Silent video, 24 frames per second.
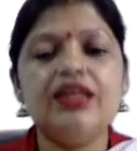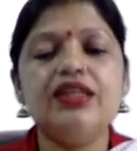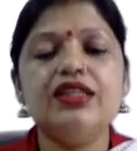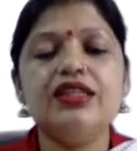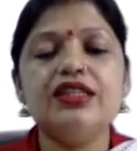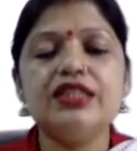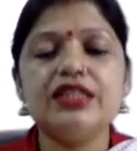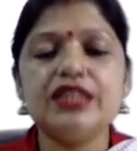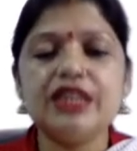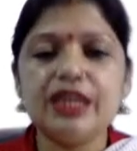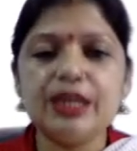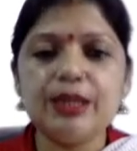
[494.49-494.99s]

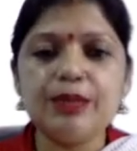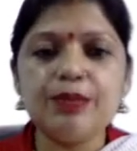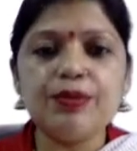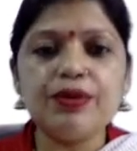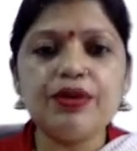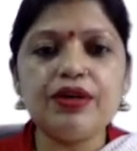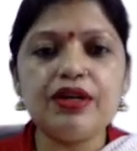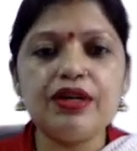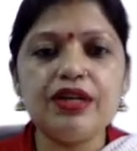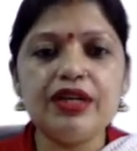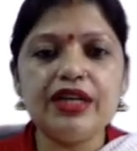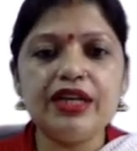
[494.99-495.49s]
sleep
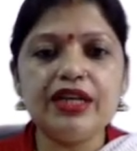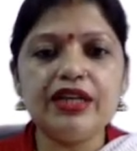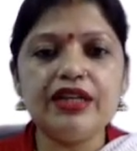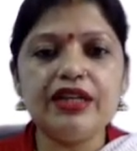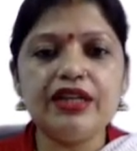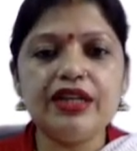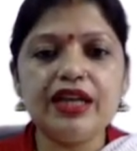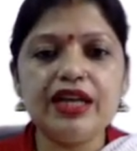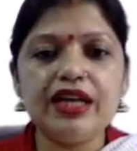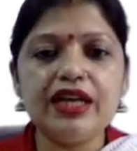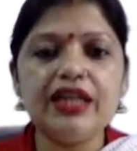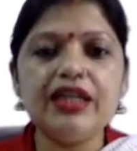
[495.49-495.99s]
early at
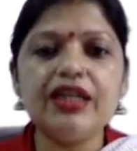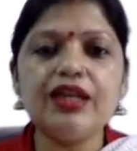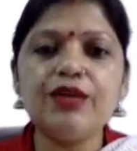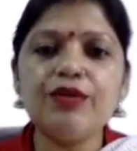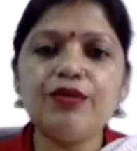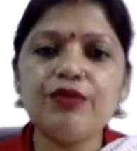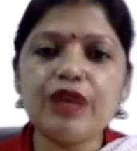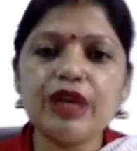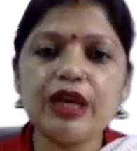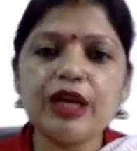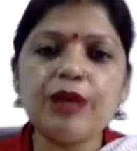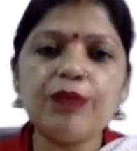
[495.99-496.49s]
night and
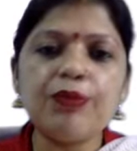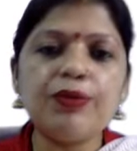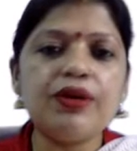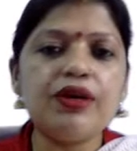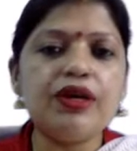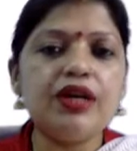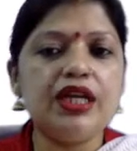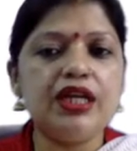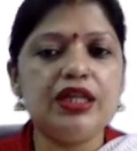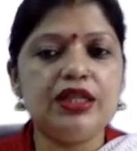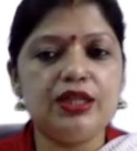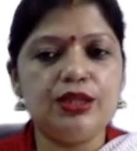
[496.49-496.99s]
wake up
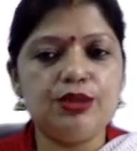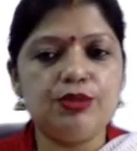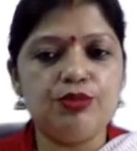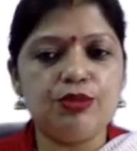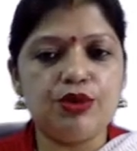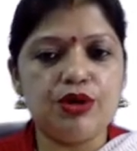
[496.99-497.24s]
early in the